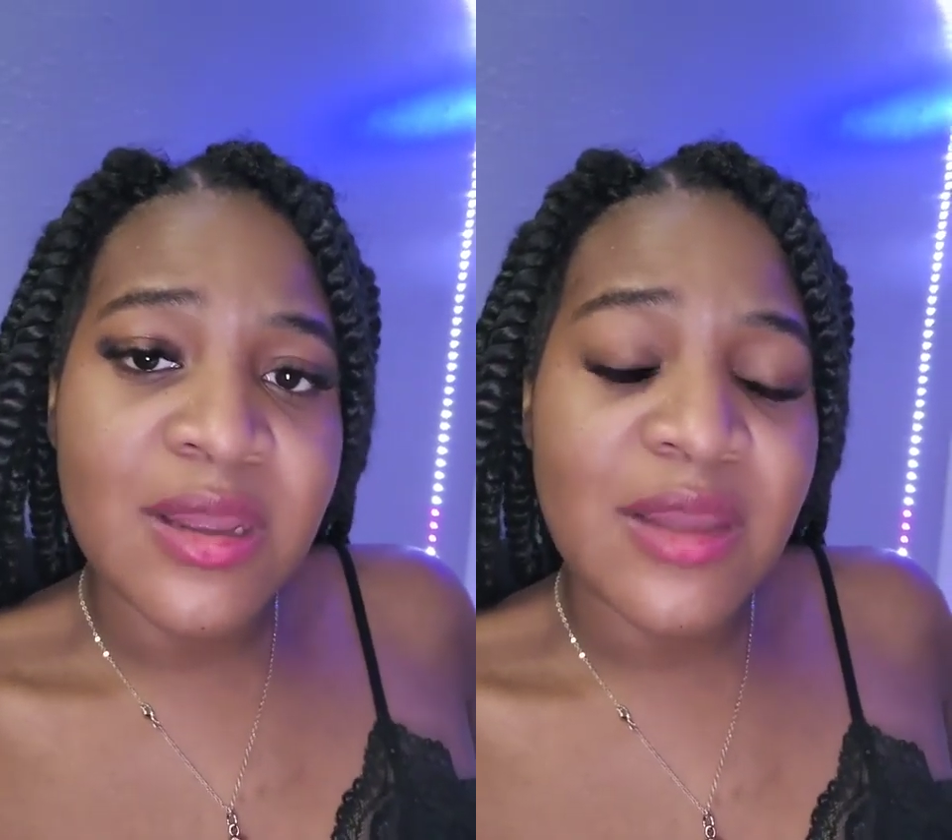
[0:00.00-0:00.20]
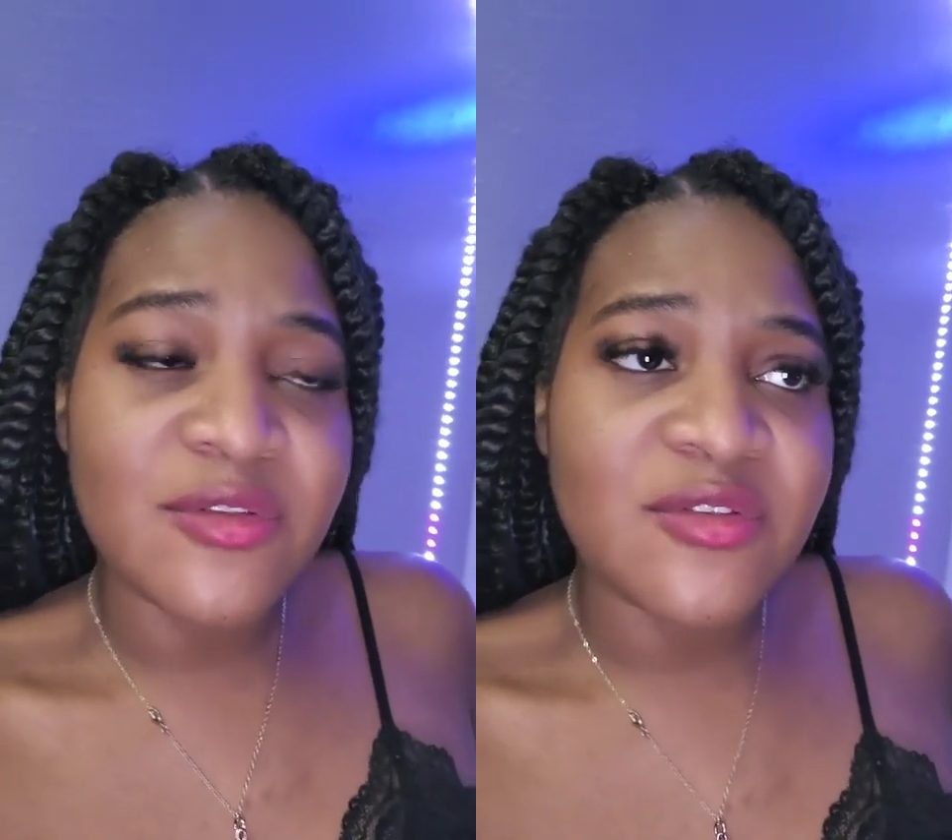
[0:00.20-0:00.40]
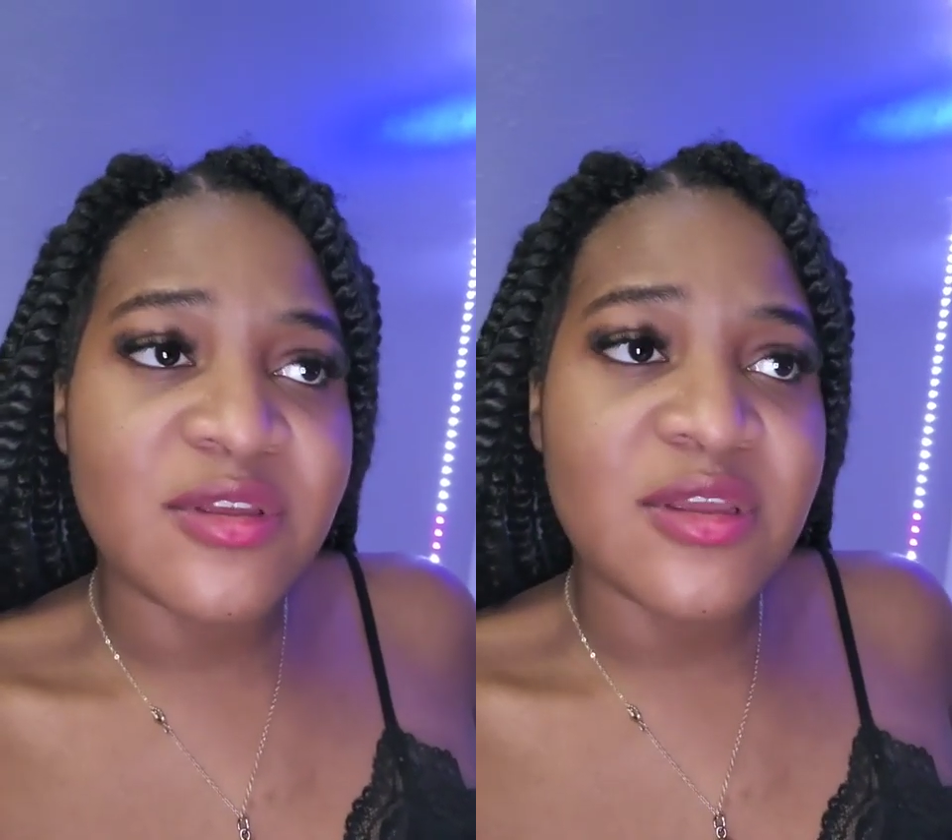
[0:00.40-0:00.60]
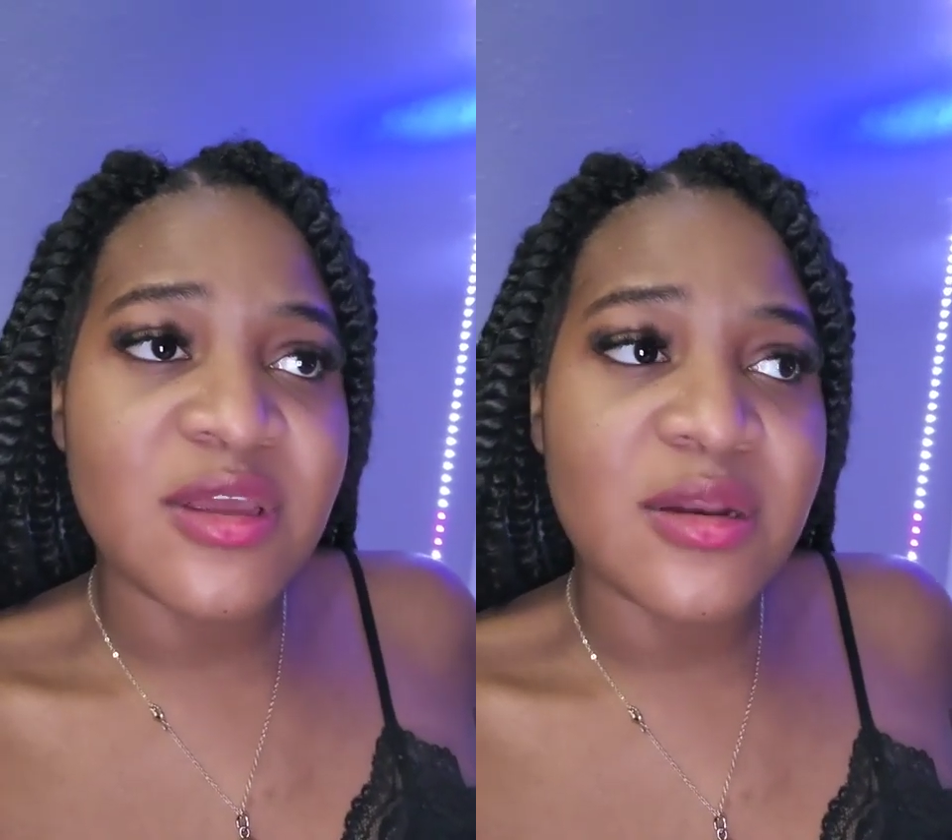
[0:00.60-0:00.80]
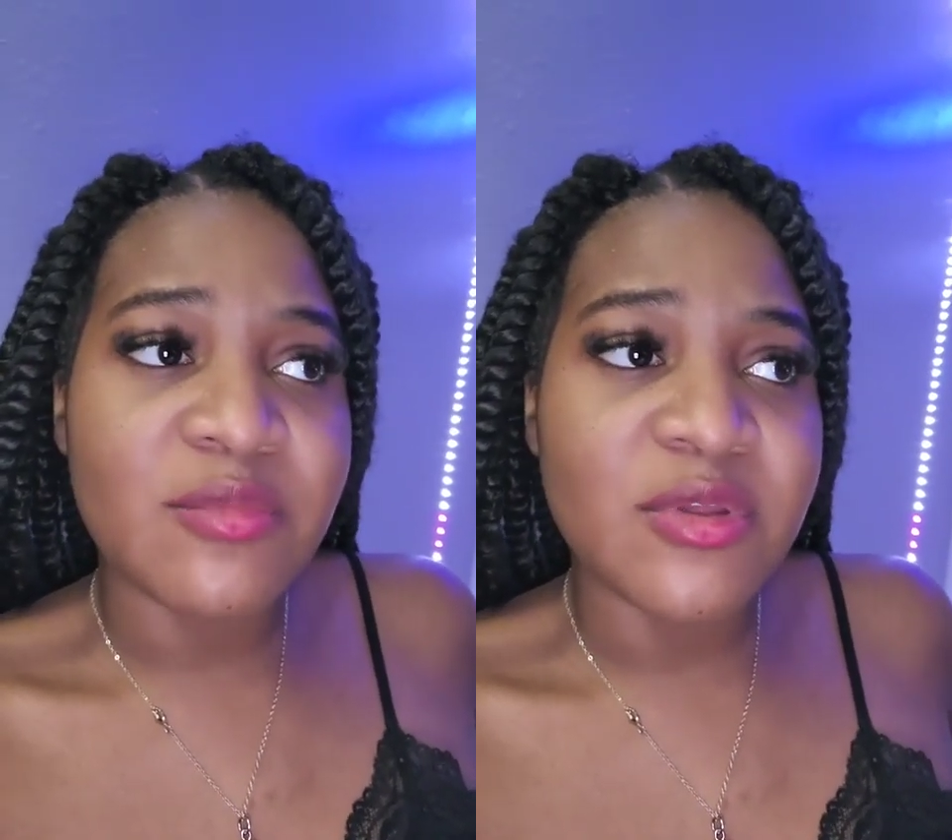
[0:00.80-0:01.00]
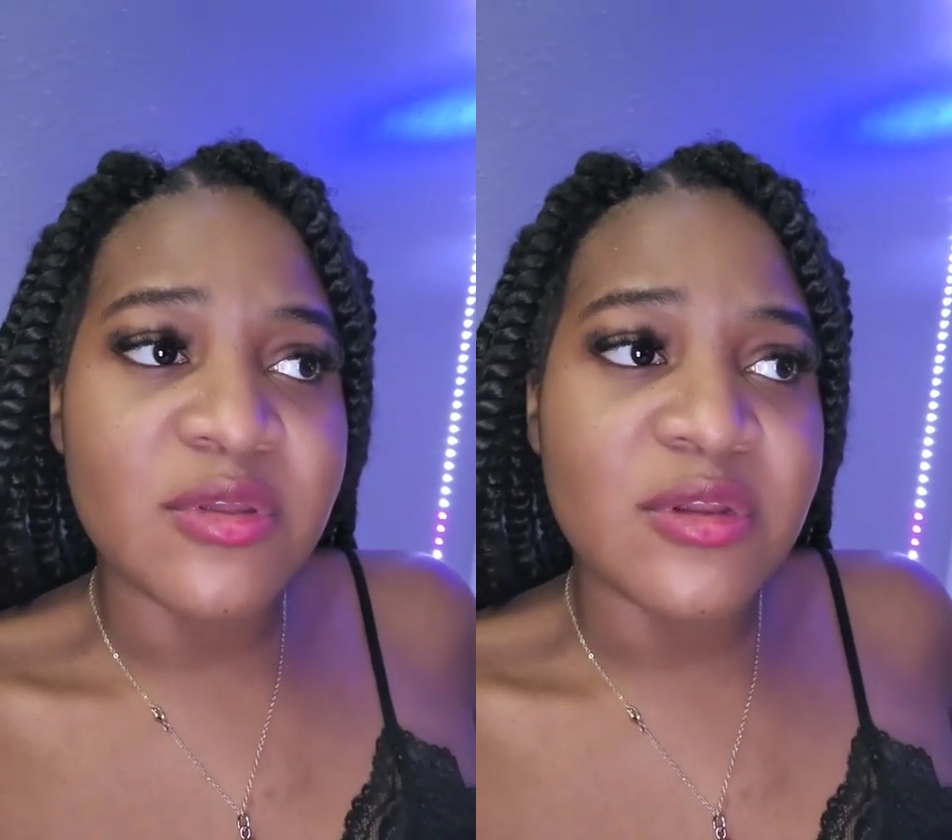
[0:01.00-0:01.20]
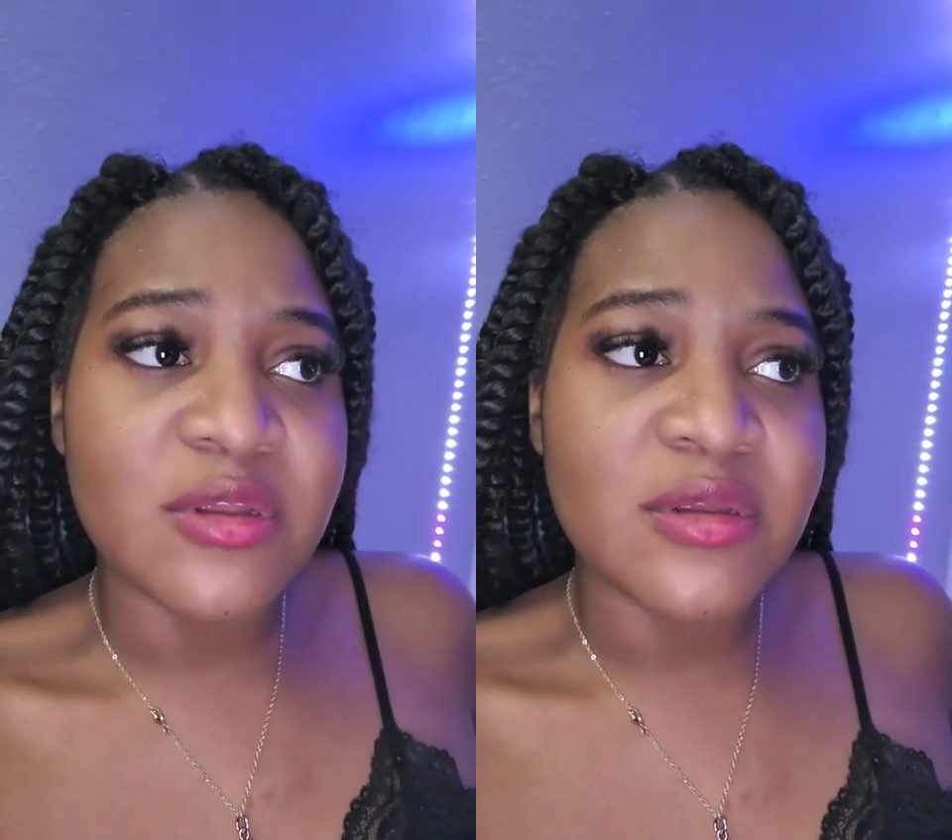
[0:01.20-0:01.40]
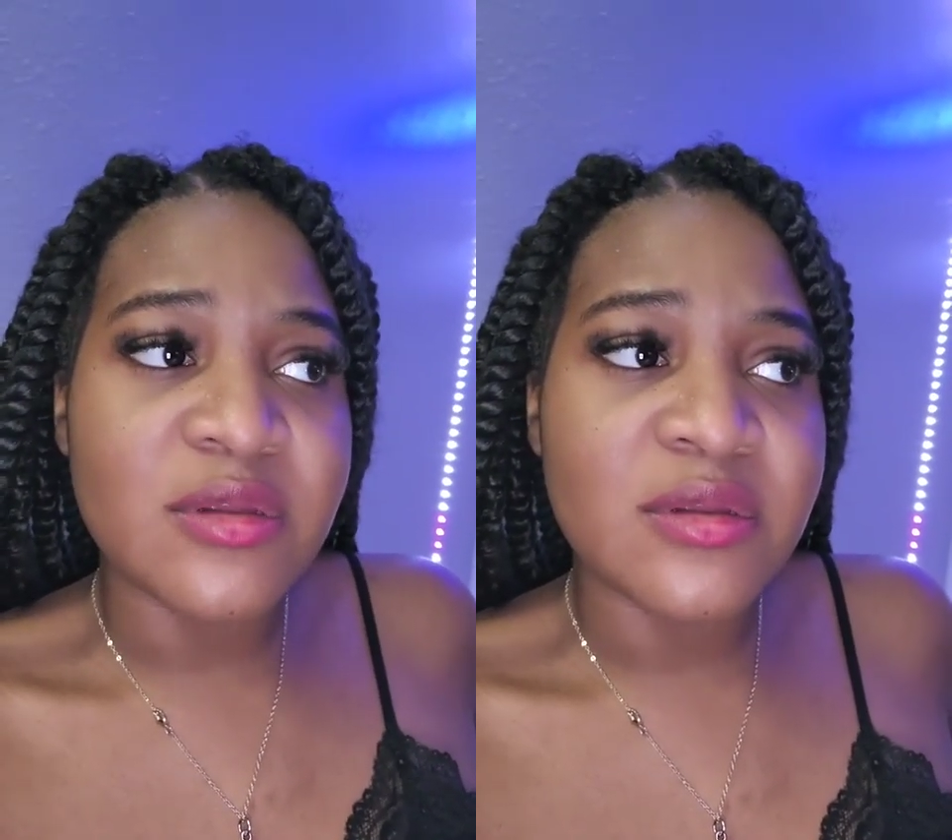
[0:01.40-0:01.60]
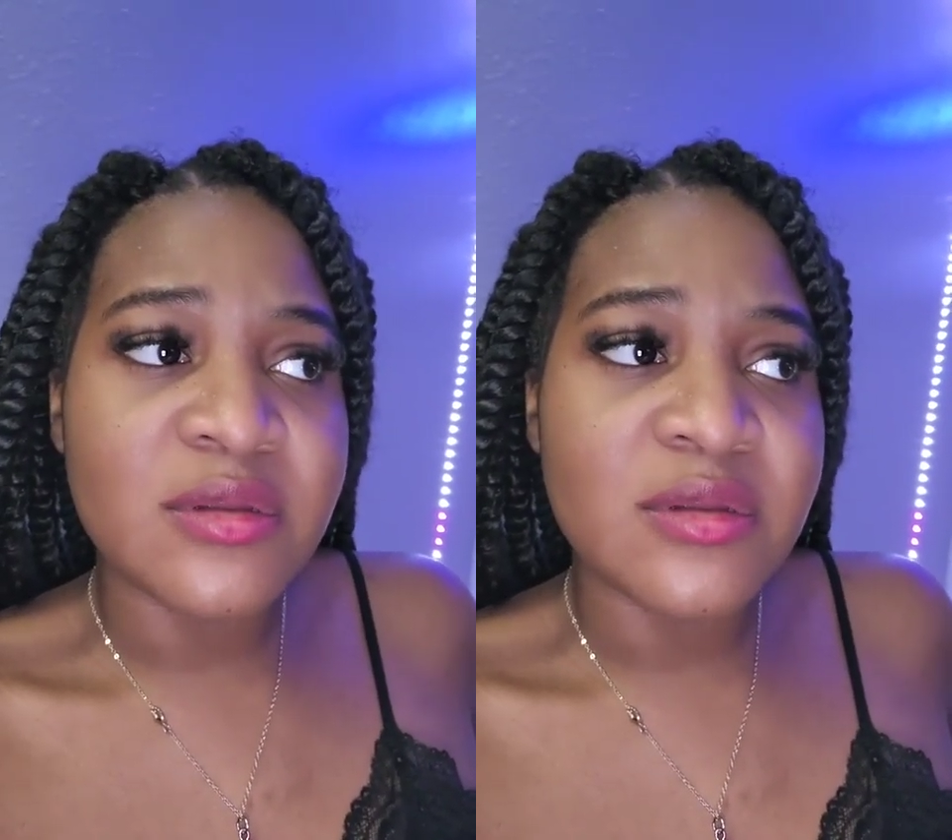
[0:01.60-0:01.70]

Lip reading: I had to take accountability,